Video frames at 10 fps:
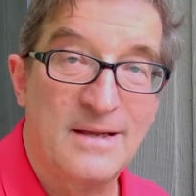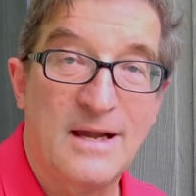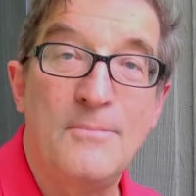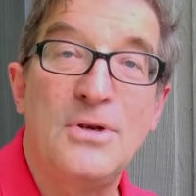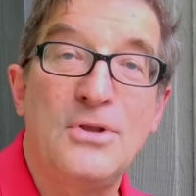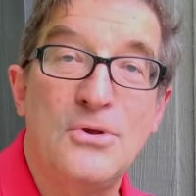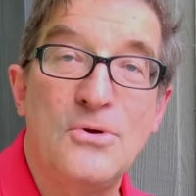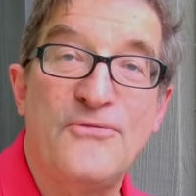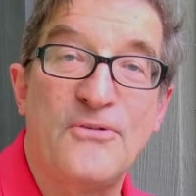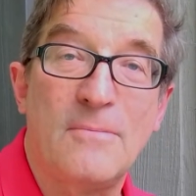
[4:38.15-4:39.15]
coming to
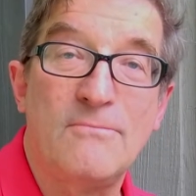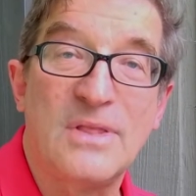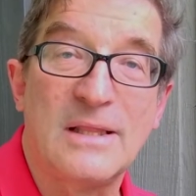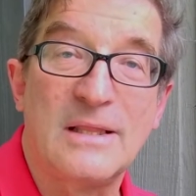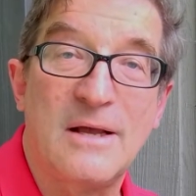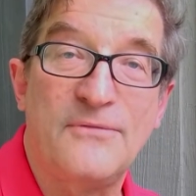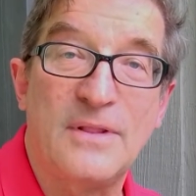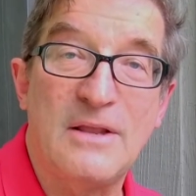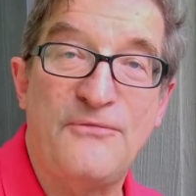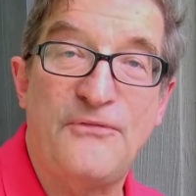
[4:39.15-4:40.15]
you from the
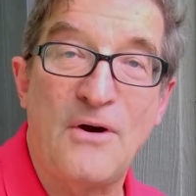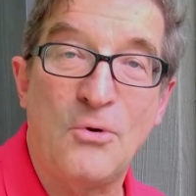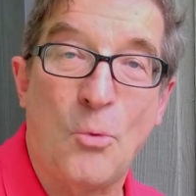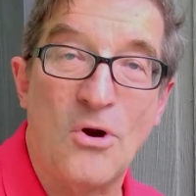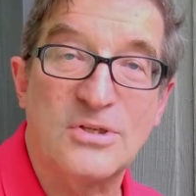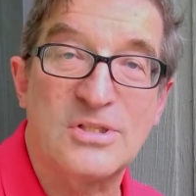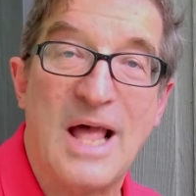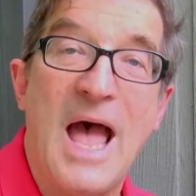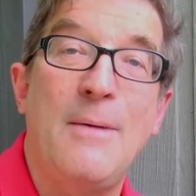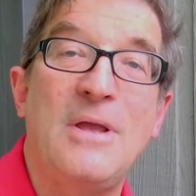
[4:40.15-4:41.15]
lovely Funk Works
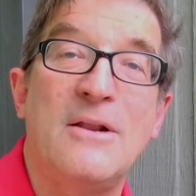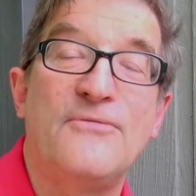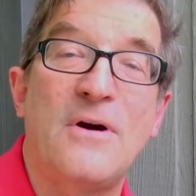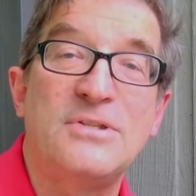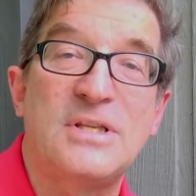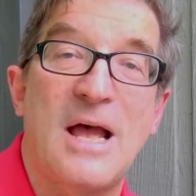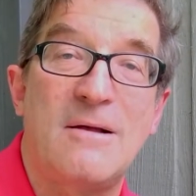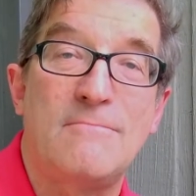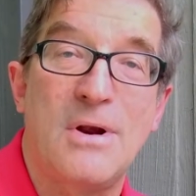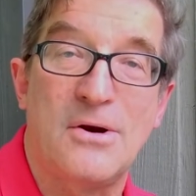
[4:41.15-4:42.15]
lab in
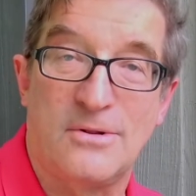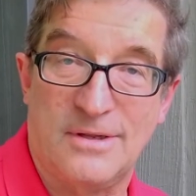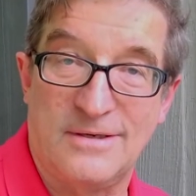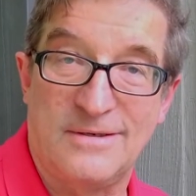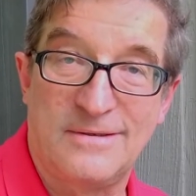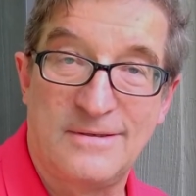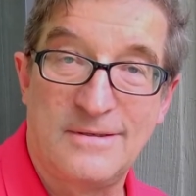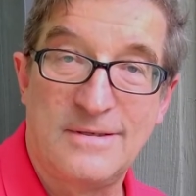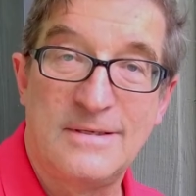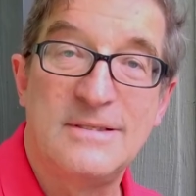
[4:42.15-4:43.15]
Funkstown, Maryland.
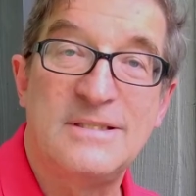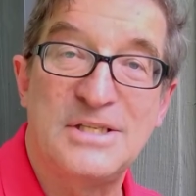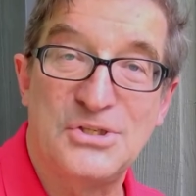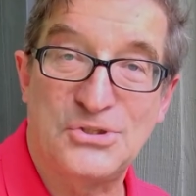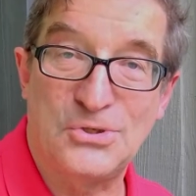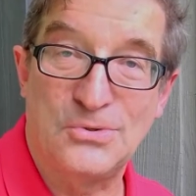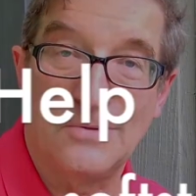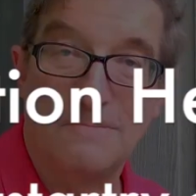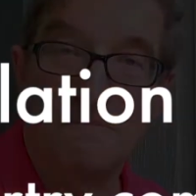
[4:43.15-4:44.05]
See you soon.